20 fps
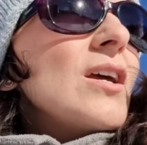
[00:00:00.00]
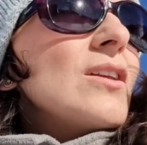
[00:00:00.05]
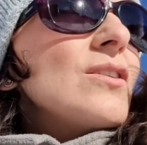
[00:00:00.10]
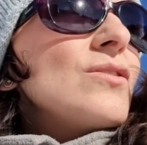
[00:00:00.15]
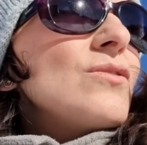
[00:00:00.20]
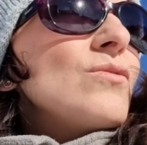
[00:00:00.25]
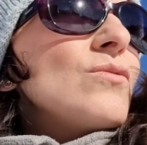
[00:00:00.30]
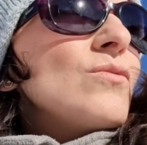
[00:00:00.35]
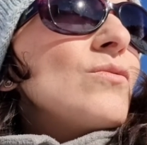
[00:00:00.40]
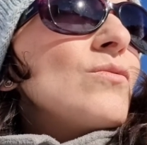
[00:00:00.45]

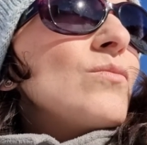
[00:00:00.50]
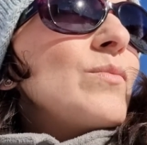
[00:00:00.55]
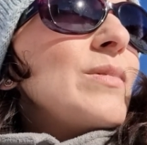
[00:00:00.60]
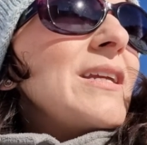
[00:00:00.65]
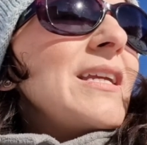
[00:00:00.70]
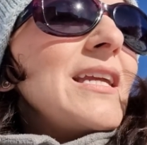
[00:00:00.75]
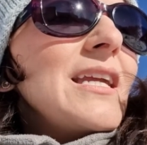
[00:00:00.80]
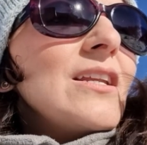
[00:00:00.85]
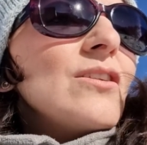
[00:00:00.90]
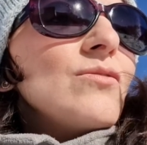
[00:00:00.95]
to
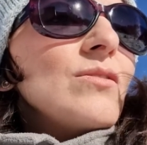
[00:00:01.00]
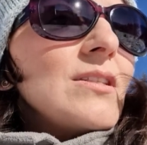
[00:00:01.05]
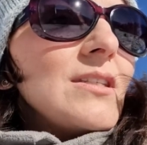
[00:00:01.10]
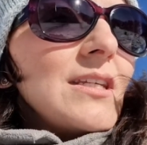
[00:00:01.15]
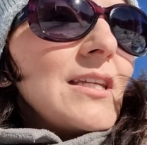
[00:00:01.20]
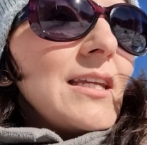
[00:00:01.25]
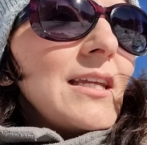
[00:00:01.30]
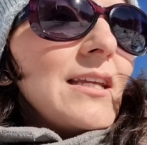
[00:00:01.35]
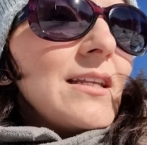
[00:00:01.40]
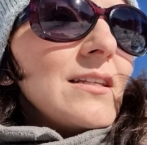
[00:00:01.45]
be interested
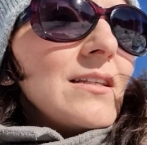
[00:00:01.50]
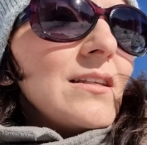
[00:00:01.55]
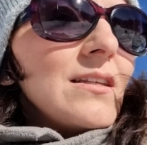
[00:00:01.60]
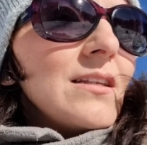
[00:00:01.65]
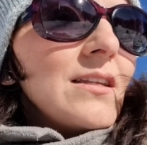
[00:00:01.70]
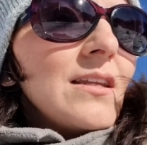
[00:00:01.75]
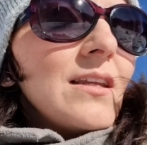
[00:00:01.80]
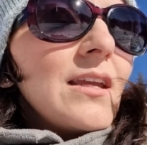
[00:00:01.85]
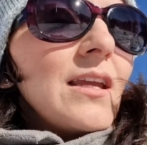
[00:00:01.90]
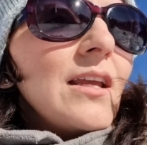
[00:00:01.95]
in
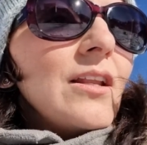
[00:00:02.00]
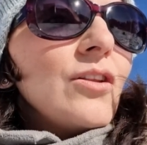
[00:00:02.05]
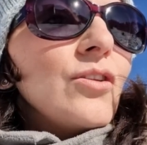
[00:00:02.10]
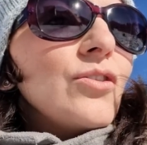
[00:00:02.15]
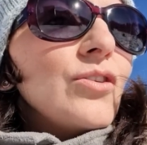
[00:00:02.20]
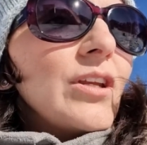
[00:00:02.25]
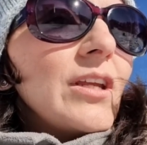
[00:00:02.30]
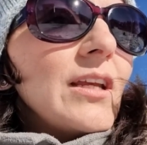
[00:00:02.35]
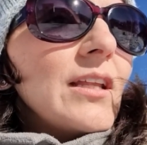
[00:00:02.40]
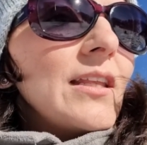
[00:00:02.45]

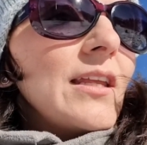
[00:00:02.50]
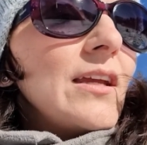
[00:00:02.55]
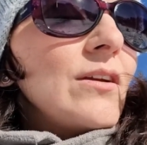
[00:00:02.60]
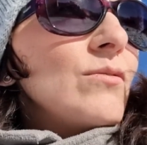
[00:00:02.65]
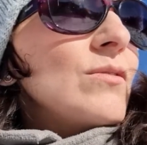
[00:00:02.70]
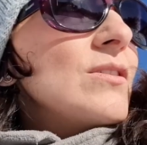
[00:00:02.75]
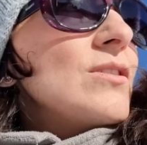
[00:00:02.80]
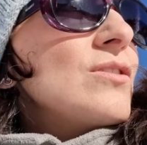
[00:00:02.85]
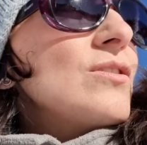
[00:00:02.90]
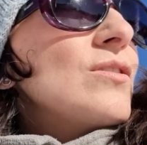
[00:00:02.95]
learning a
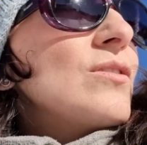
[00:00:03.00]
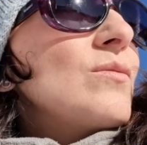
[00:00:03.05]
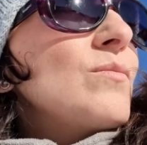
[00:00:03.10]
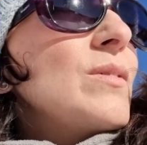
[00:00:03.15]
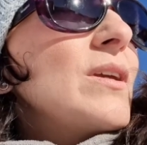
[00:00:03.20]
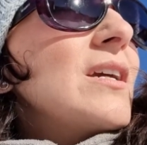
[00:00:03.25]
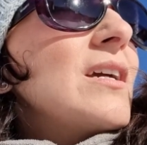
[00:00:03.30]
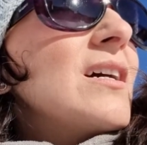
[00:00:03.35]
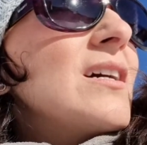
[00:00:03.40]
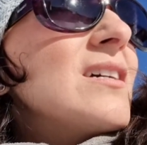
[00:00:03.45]
language,
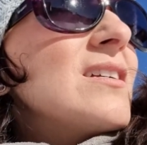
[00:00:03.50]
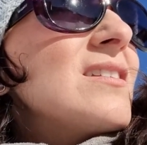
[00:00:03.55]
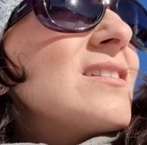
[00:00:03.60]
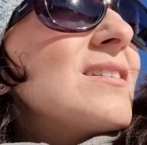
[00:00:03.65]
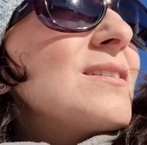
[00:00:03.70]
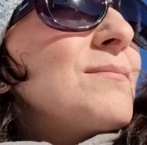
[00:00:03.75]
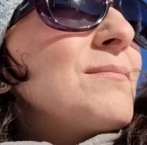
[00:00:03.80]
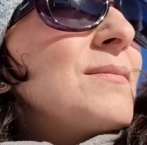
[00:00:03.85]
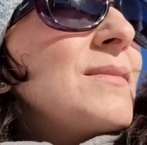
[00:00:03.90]
because